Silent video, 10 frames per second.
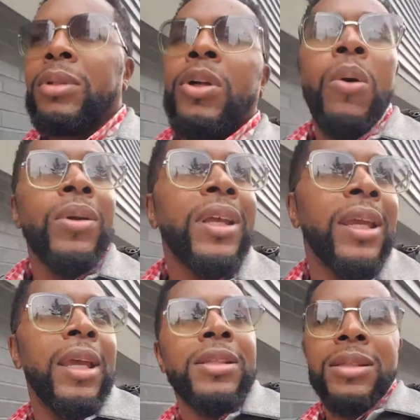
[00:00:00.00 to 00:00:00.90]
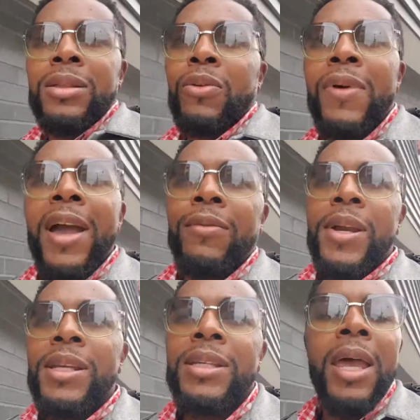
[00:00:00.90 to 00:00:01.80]
Going against the rat
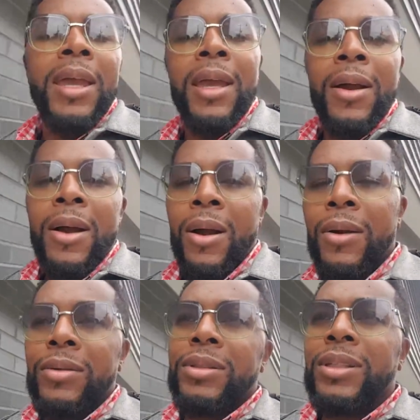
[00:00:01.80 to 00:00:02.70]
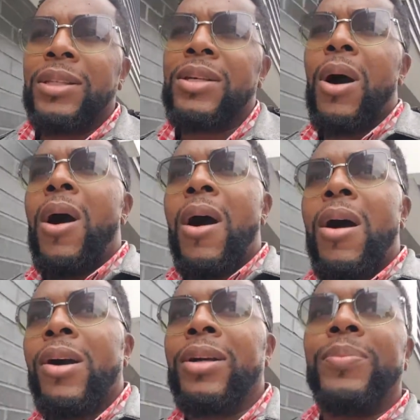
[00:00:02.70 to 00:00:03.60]
race, it hurts. It's
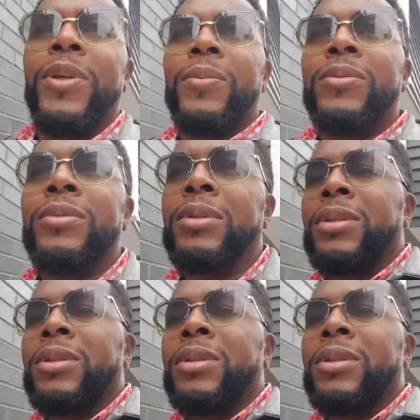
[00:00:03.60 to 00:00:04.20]
hard, people.